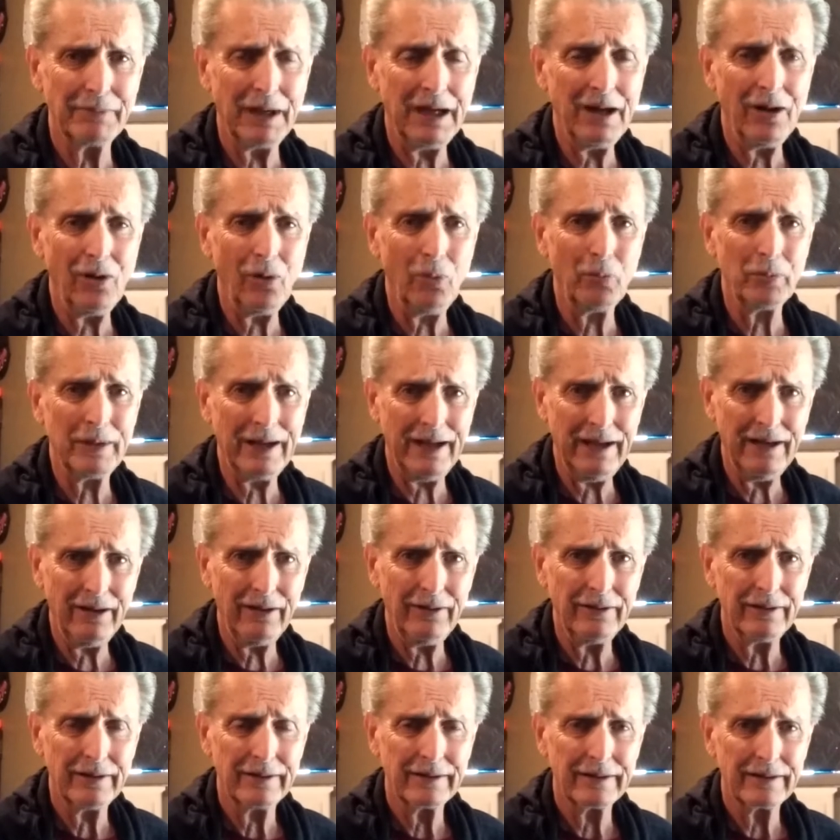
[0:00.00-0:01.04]
my
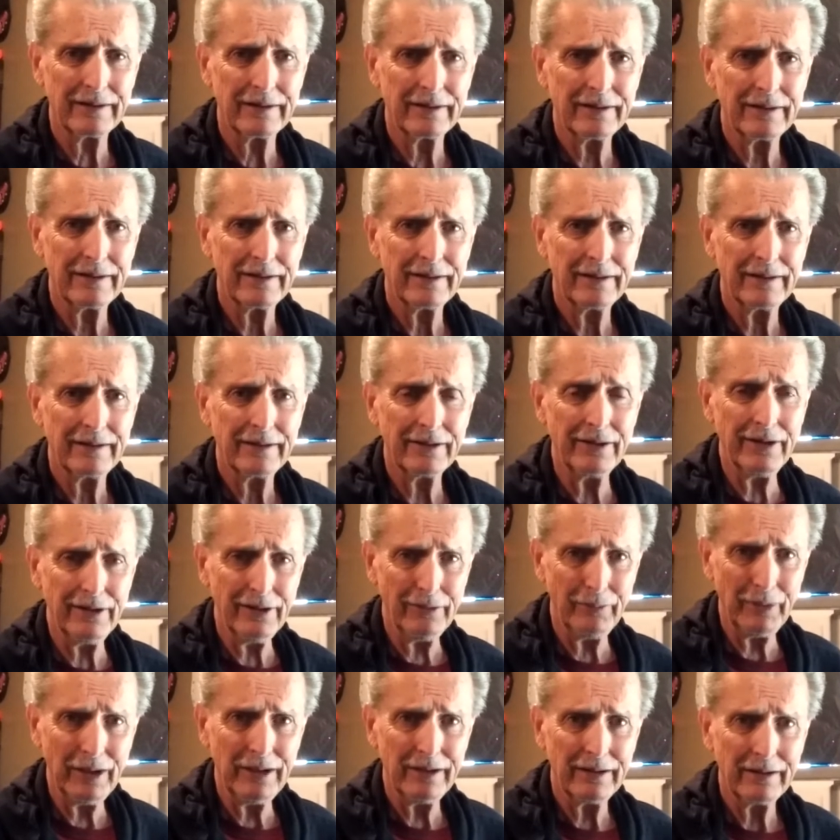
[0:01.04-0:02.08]
hometown? You
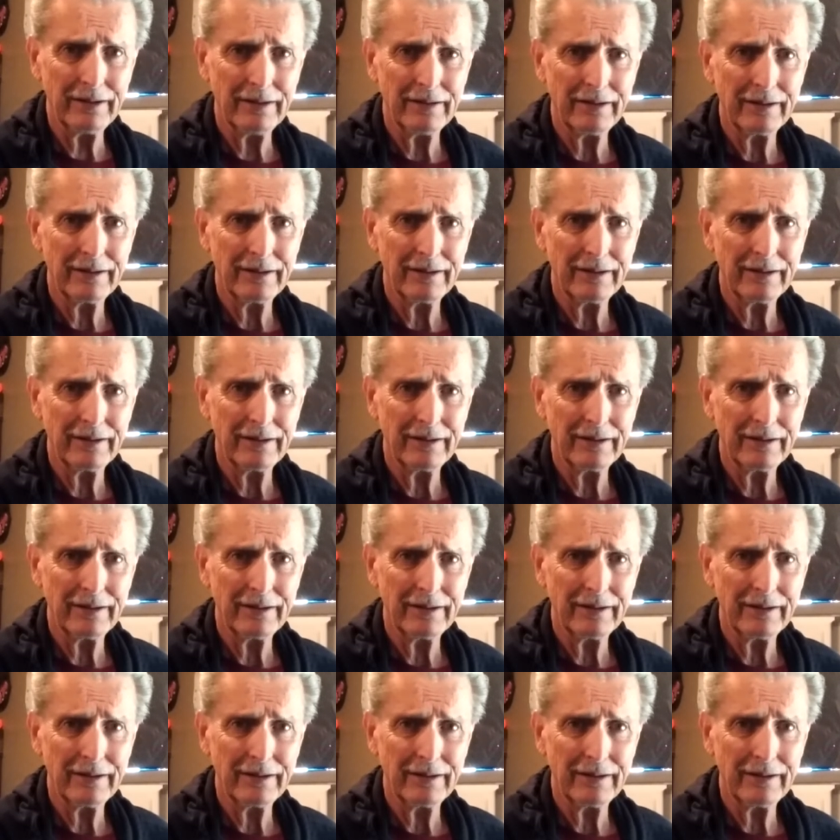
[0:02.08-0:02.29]
hear me?